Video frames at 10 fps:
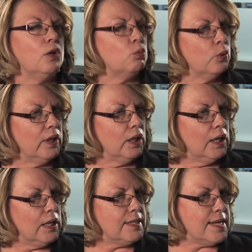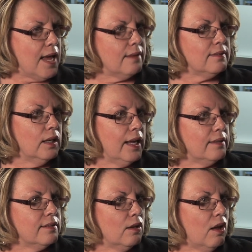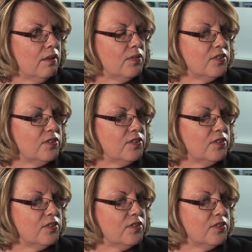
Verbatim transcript: it really de-escalates a lot of the